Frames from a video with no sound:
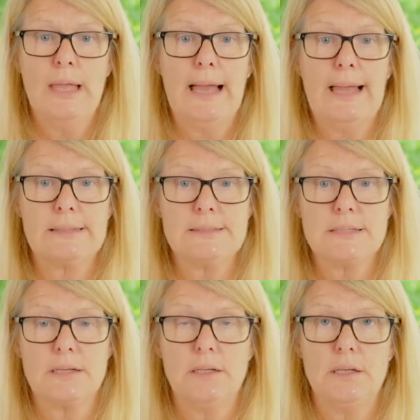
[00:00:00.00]
And,
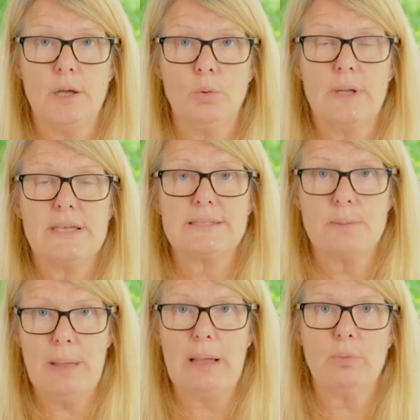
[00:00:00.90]
it's
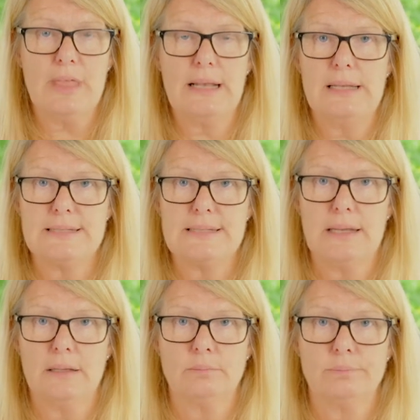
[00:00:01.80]
about that
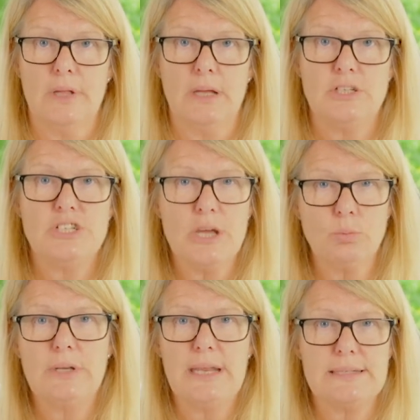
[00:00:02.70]
listening, and you
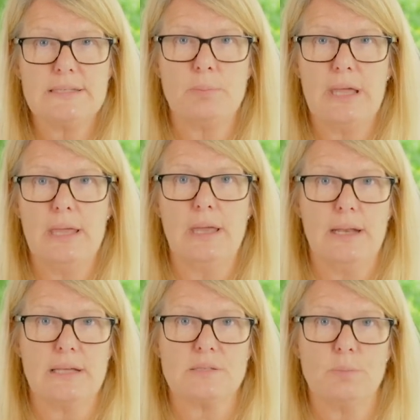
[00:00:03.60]
don't need to be an
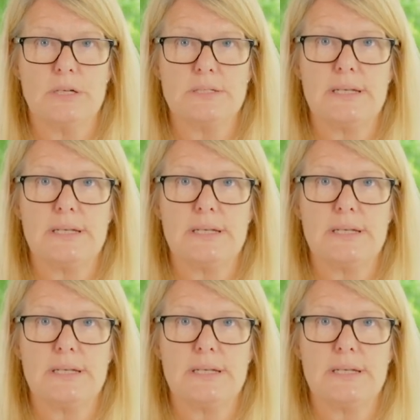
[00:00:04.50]
expert to